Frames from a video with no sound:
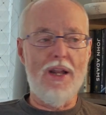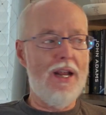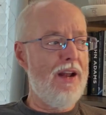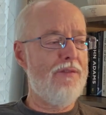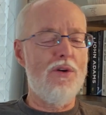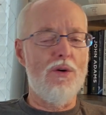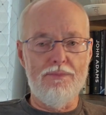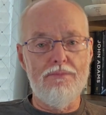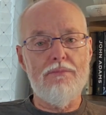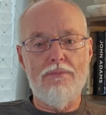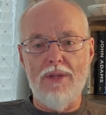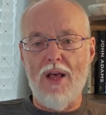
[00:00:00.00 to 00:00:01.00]
And
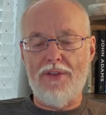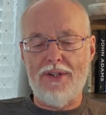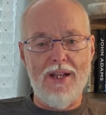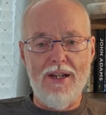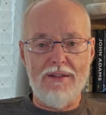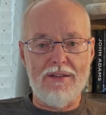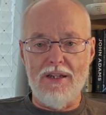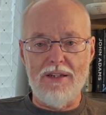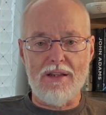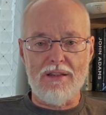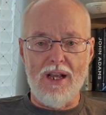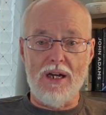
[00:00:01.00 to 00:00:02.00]
every, now the tendency is
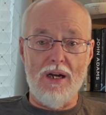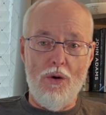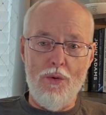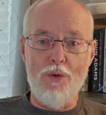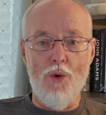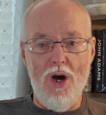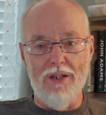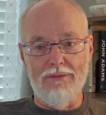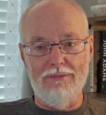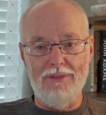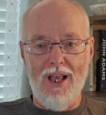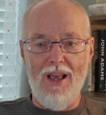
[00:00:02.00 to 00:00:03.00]
to think, oh, we
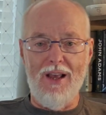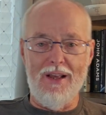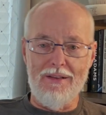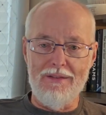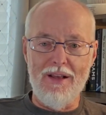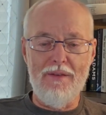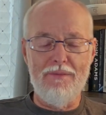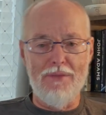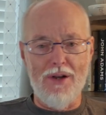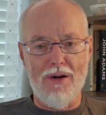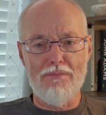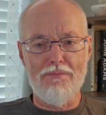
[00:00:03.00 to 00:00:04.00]
won. Yay. They,
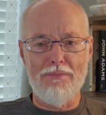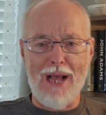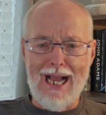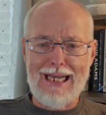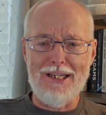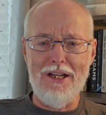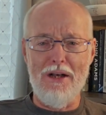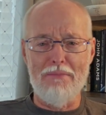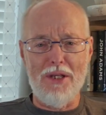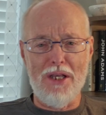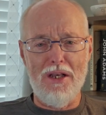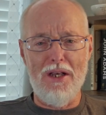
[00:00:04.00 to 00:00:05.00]
they're backing up.
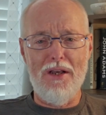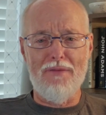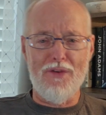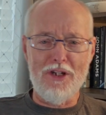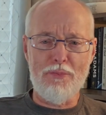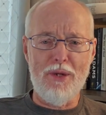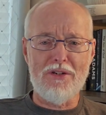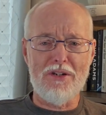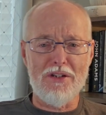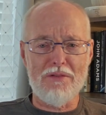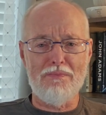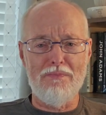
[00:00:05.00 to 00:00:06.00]
Yay. Free speech
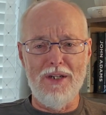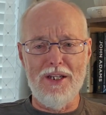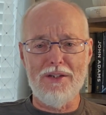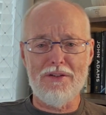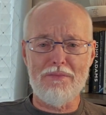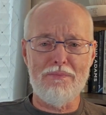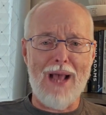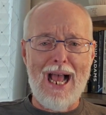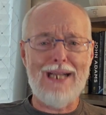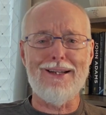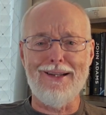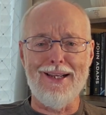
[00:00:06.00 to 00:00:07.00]
is, is
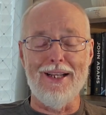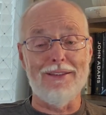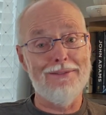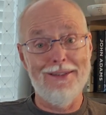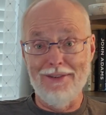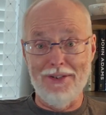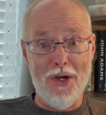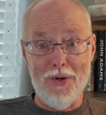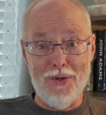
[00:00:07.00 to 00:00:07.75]
back again. No.